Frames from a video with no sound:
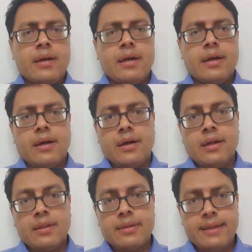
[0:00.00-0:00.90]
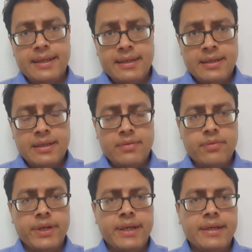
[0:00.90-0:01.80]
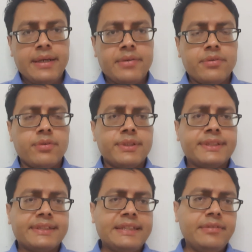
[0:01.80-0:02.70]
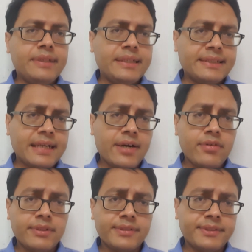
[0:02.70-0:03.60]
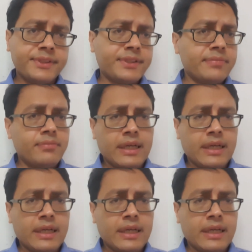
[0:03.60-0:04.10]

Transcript: Uh, then we need to a uh, CVS cardiovascular system,